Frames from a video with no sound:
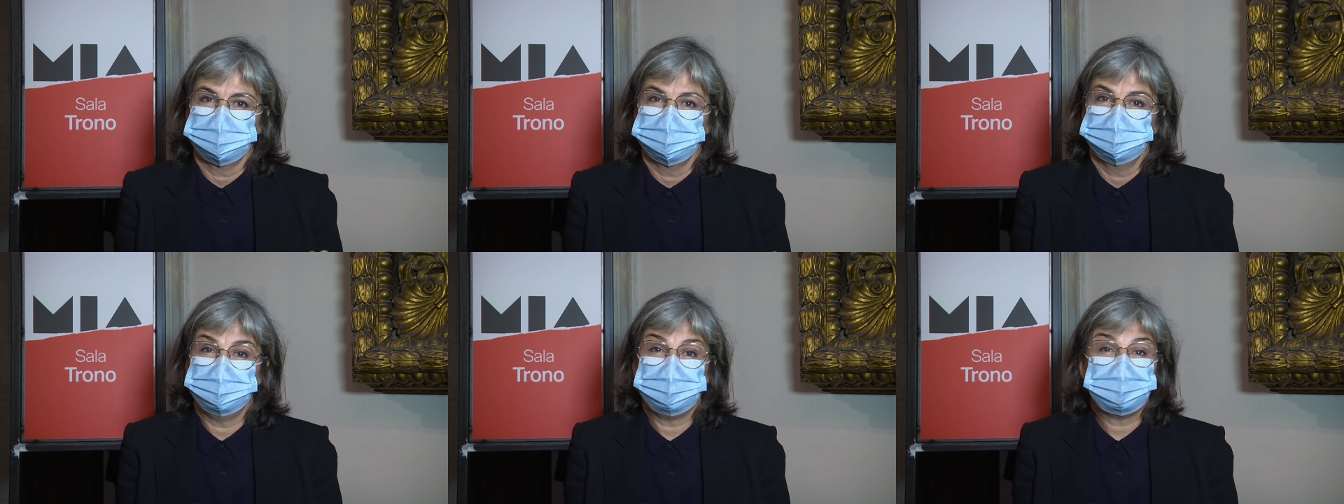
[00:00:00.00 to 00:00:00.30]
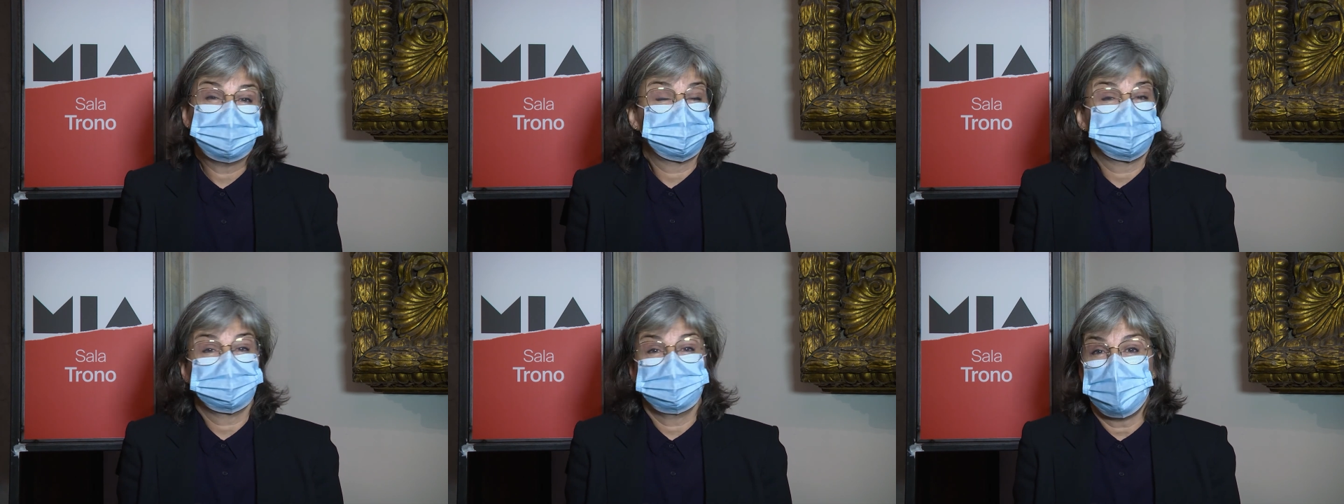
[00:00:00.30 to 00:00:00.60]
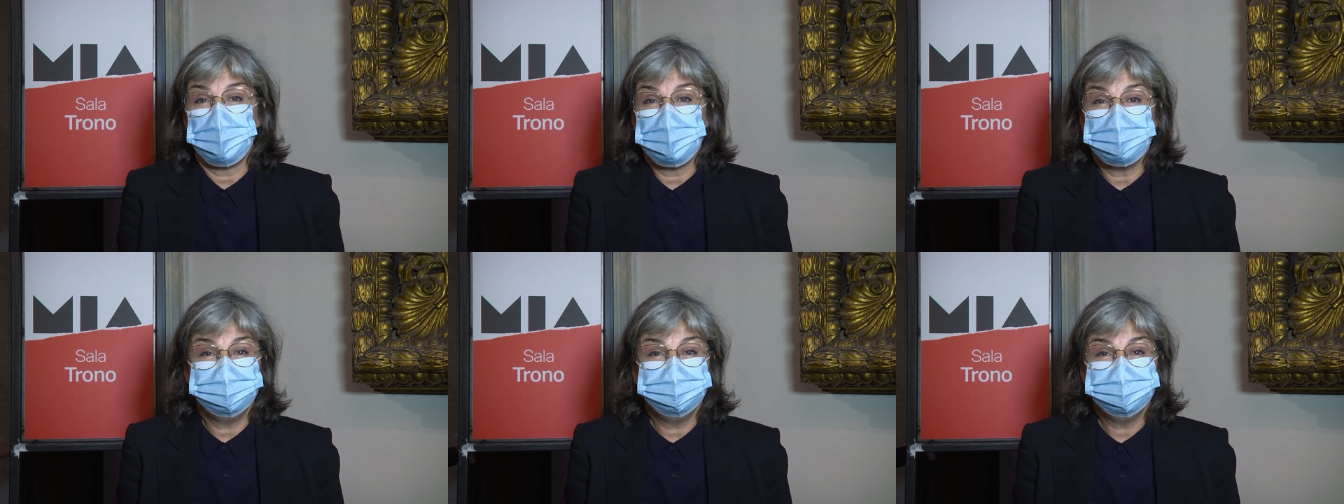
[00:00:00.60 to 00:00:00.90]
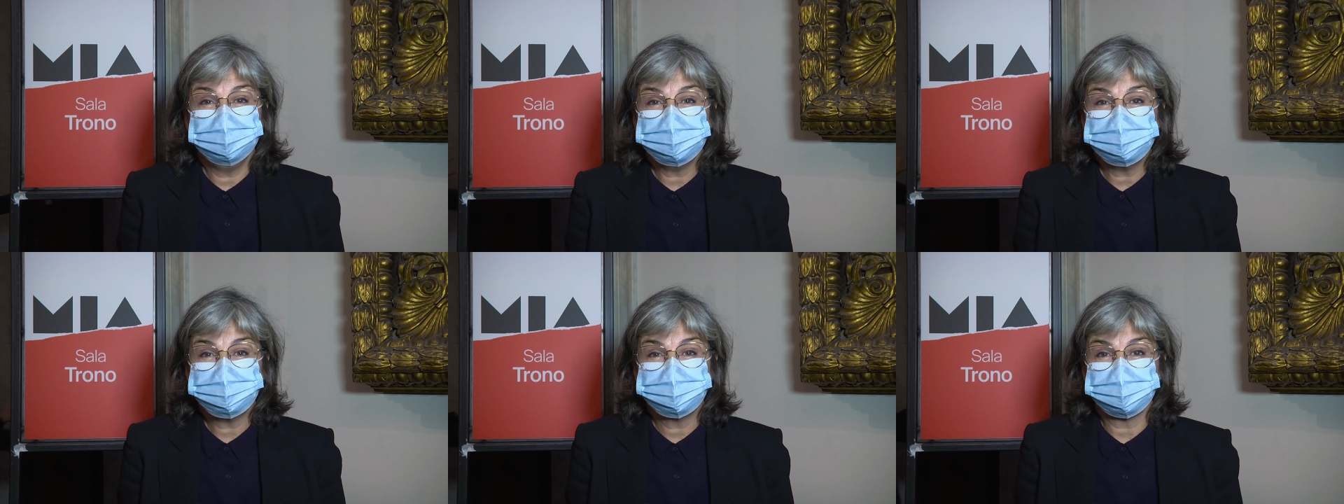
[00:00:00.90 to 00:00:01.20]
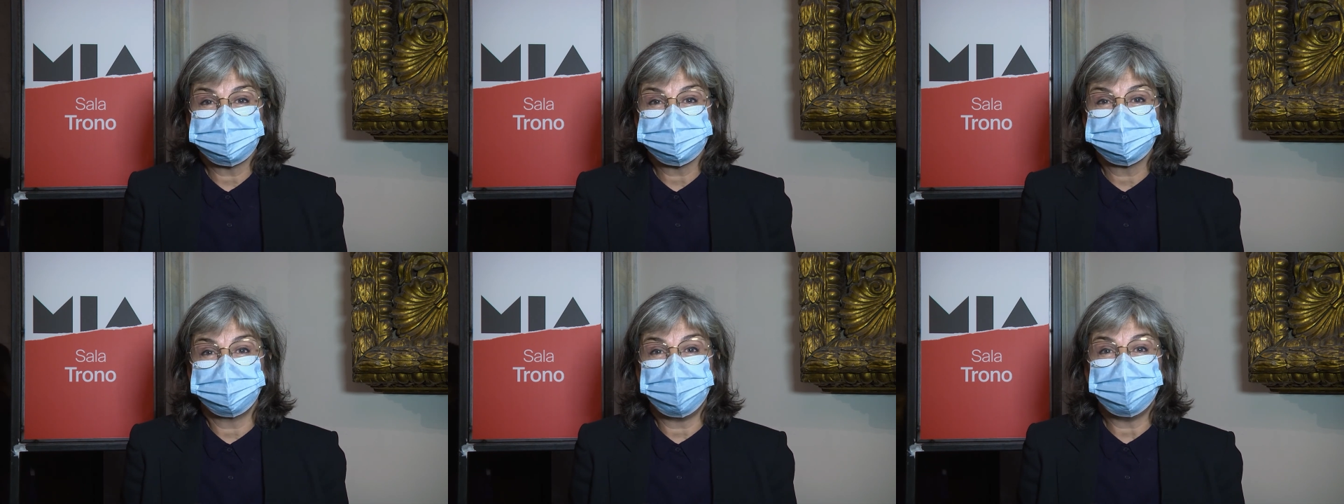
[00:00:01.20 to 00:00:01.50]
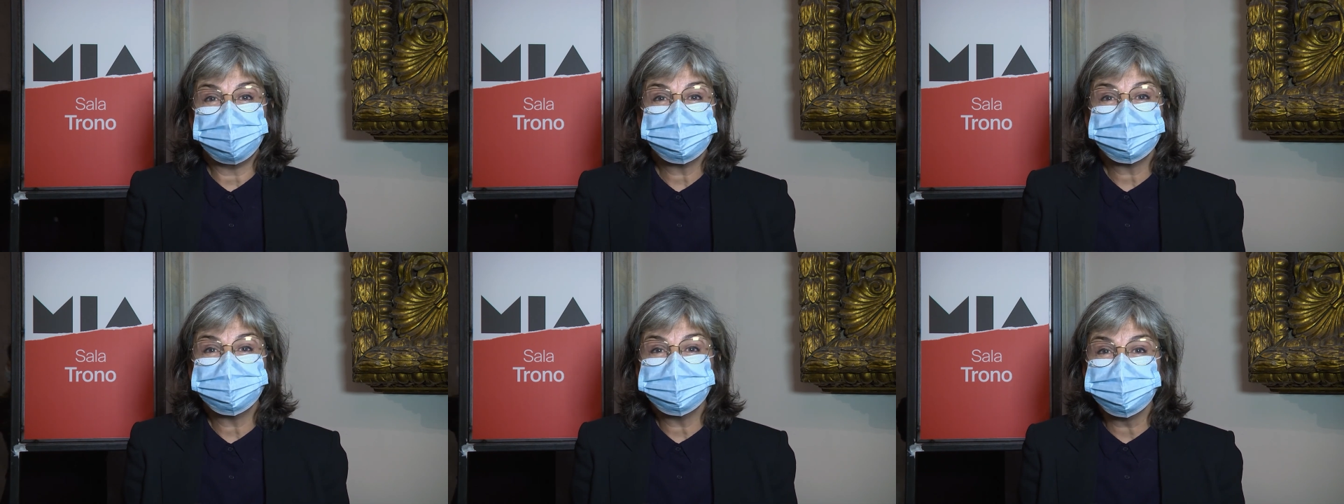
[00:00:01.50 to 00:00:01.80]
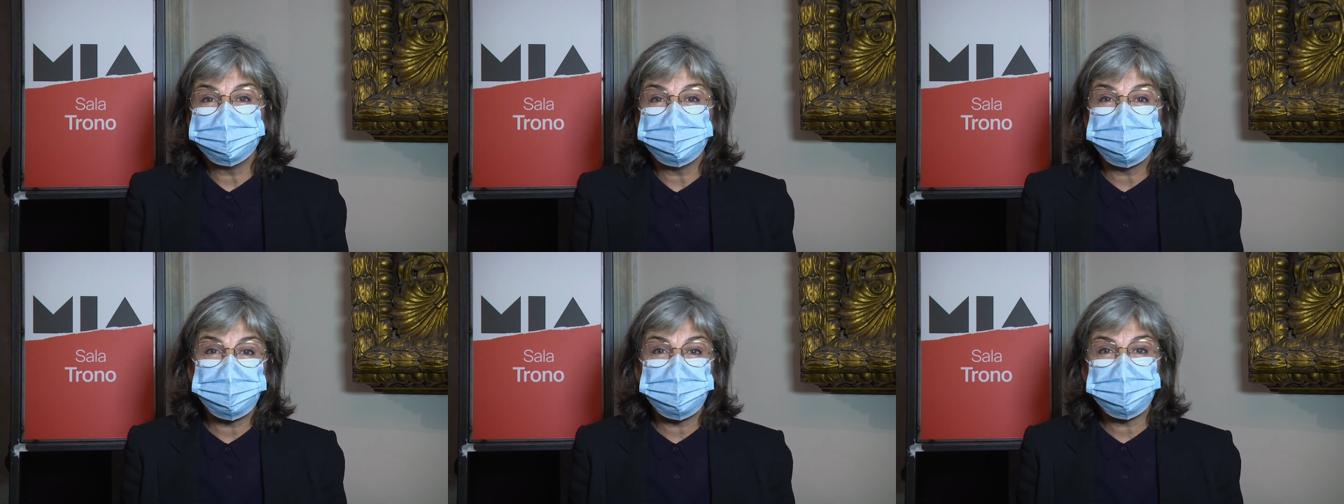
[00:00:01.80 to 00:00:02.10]
be creative and find
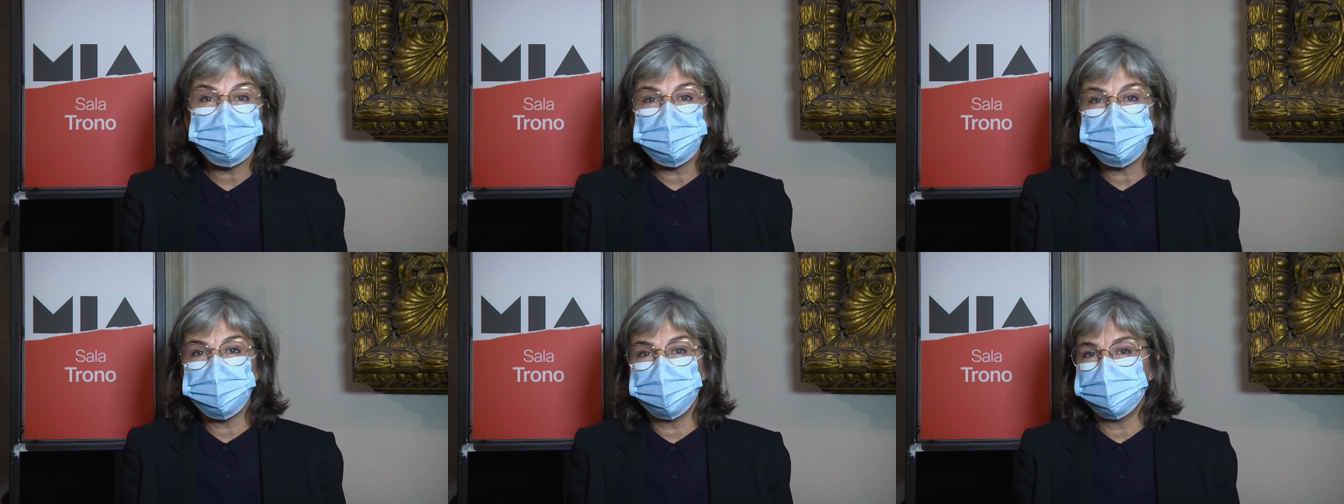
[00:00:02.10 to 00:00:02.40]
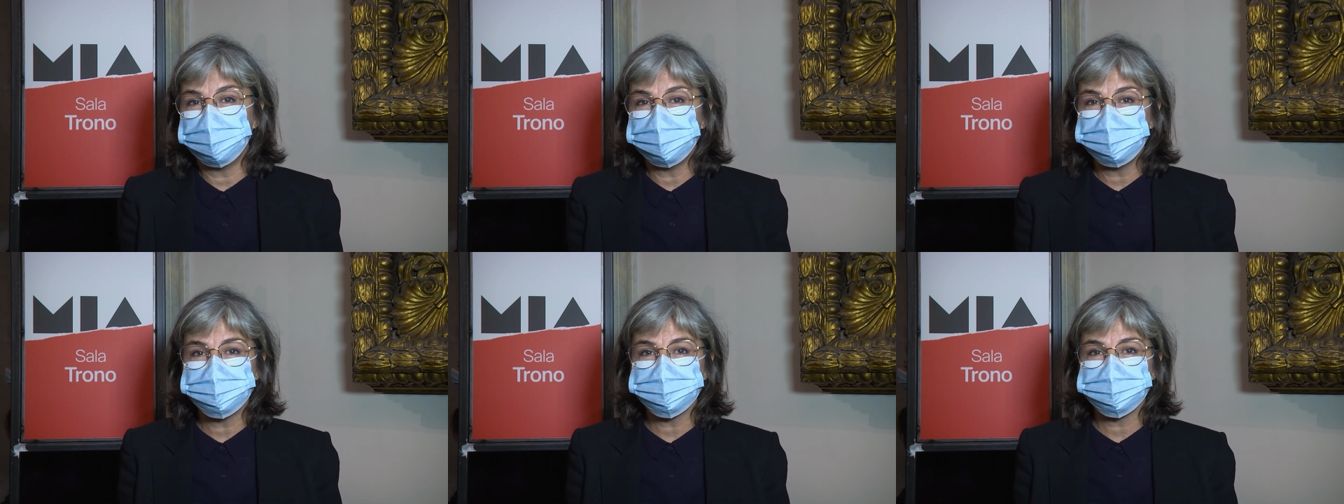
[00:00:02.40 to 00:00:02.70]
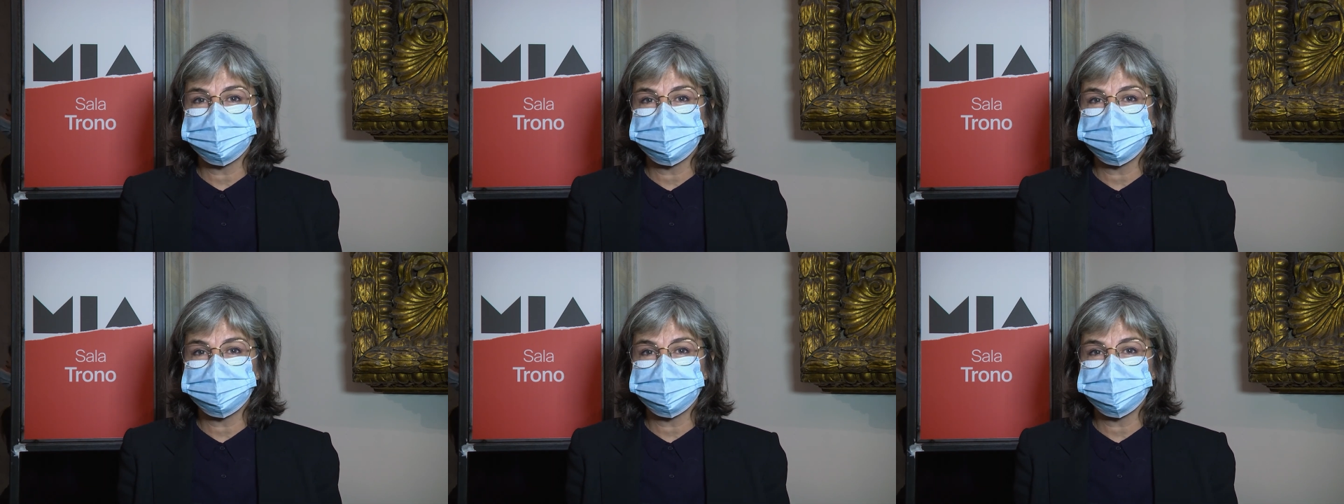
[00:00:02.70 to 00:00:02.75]
new ways